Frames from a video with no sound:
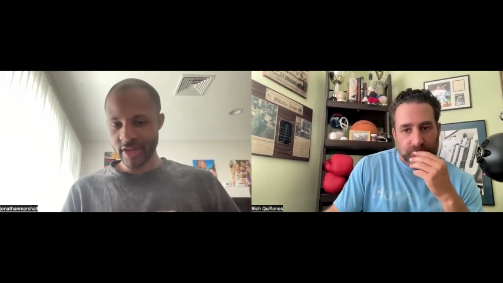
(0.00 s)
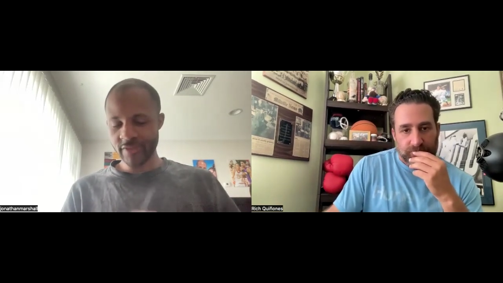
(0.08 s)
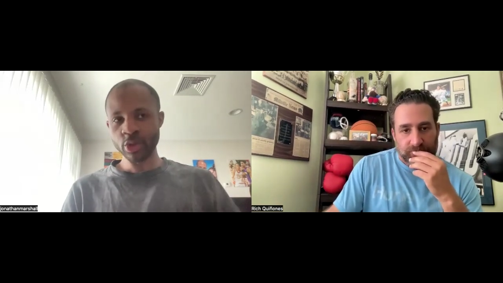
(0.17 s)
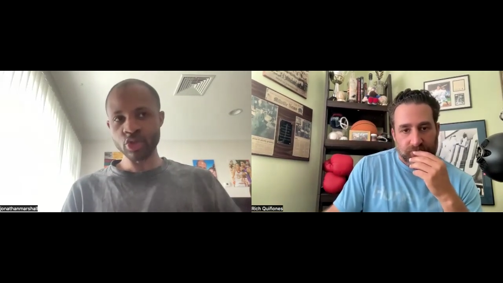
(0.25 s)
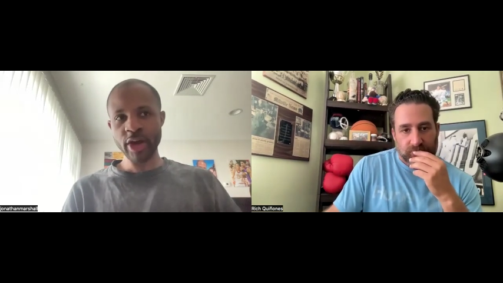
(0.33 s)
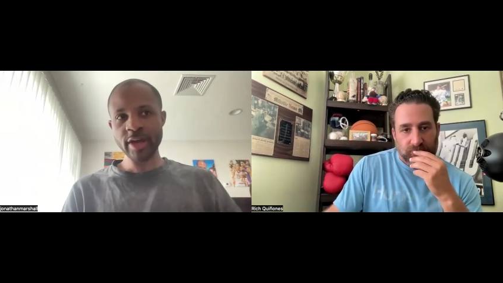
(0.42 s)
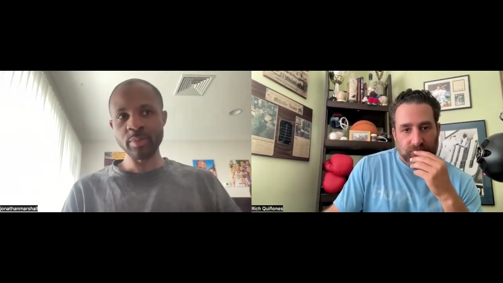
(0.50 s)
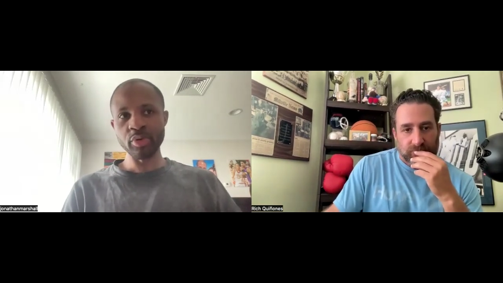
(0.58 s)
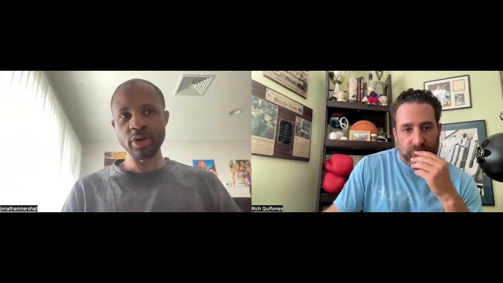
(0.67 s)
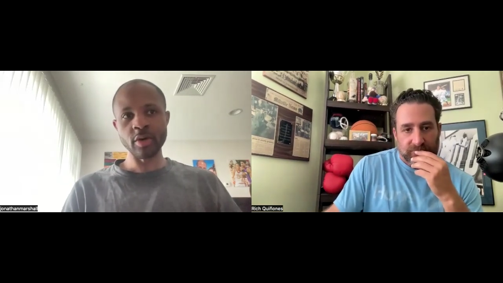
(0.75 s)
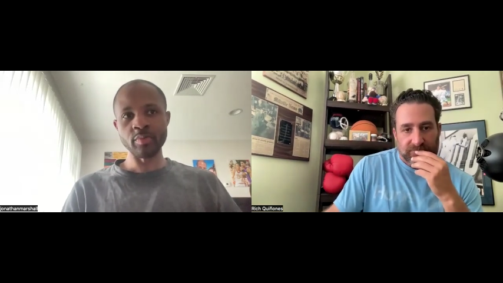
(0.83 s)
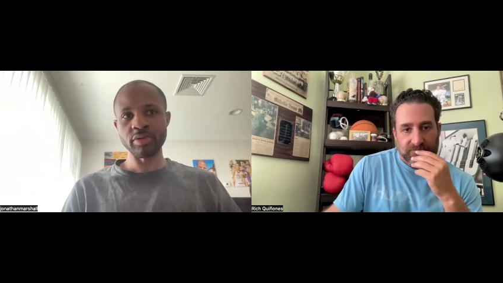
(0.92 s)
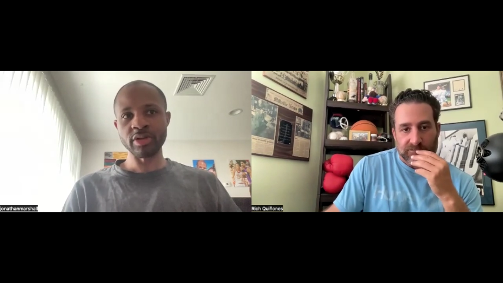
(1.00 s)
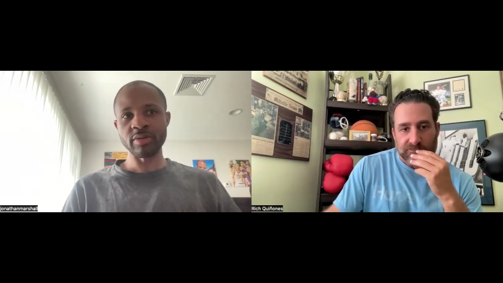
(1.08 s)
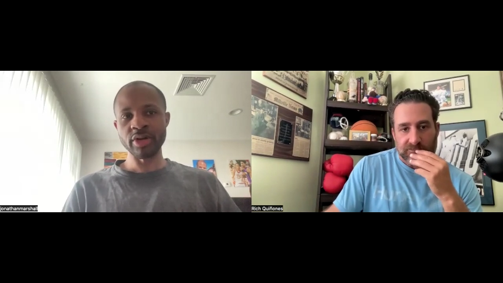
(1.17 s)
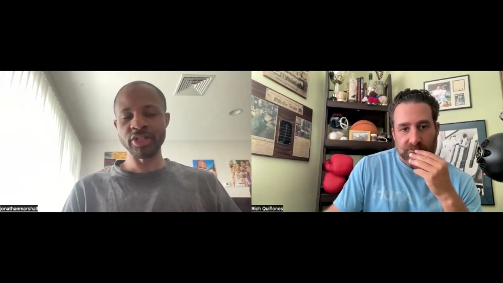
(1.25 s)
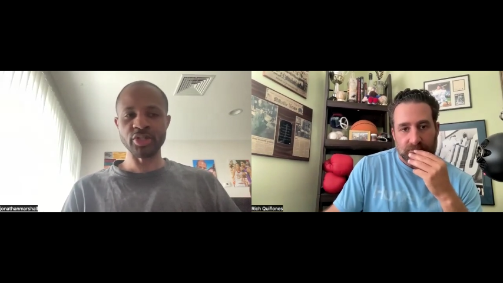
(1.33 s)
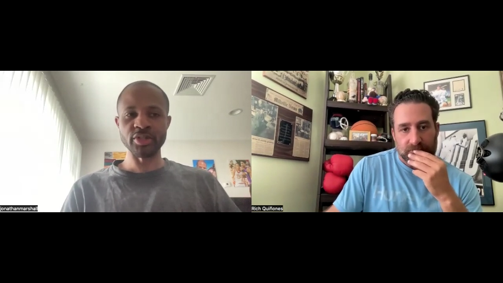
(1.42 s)
Speaker 1: You trade Booker,
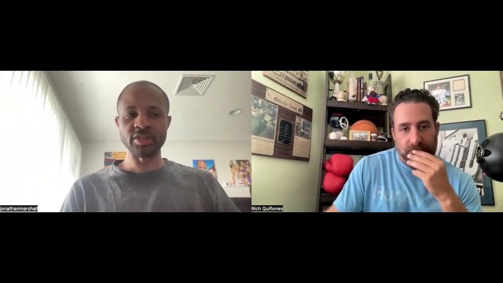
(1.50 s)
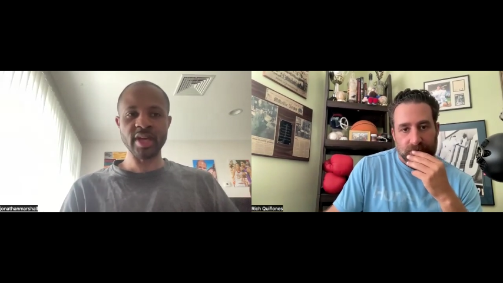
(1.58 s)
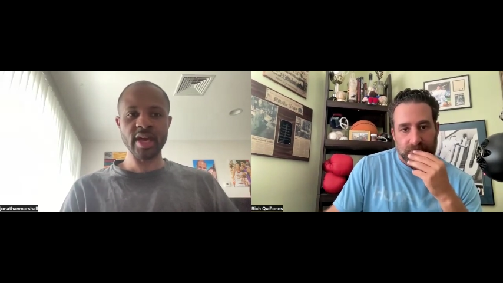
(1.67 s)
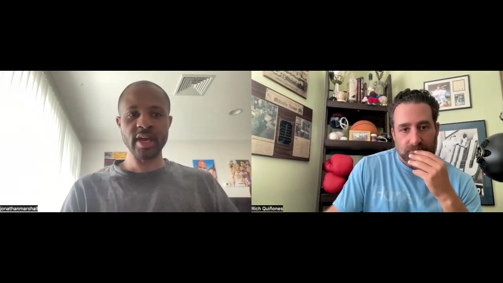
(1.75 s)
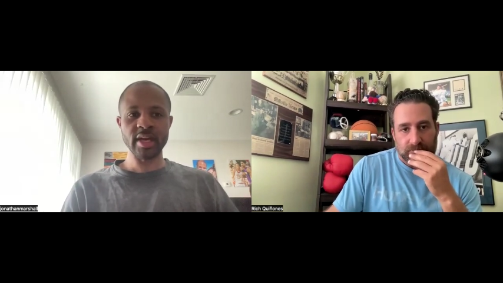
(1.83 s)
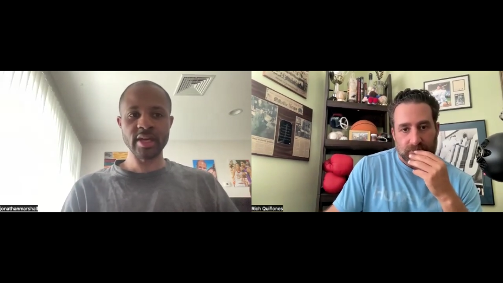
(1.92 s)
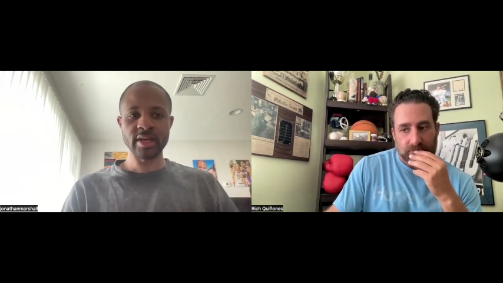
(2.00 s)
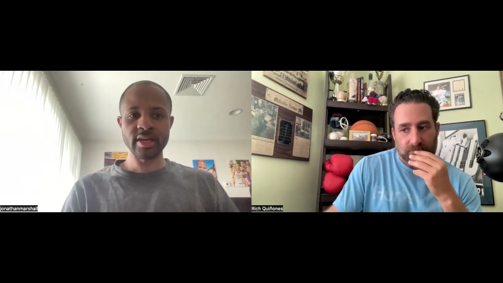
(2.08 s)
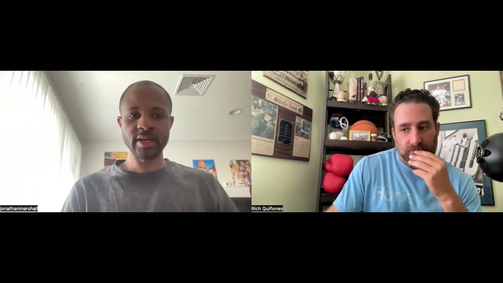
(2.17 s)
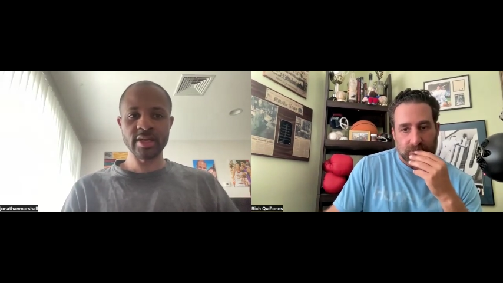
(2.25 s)
pretty much. You're saying,